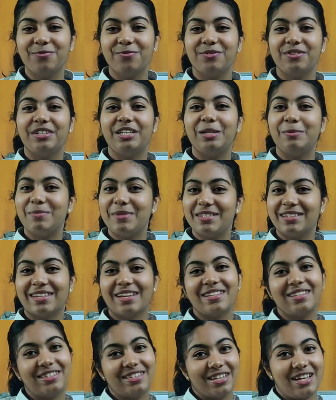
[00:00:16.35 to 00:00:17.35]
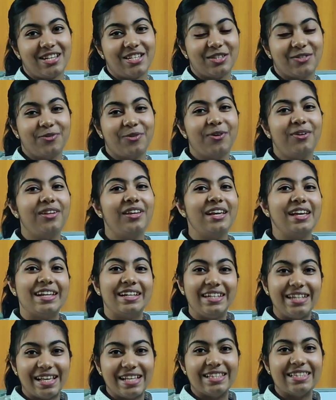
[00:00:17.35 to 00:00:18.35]
DBSCAN stands for
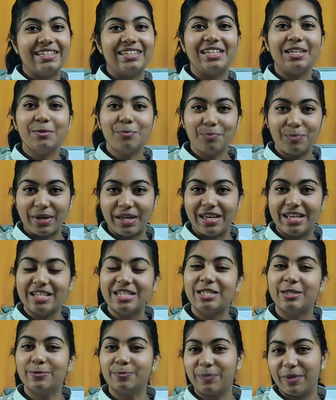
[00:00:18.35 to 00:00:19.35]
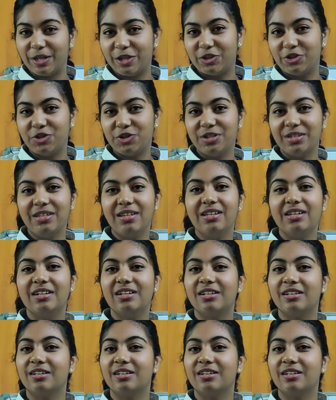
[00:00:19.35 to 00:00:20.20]
Density Based Spatial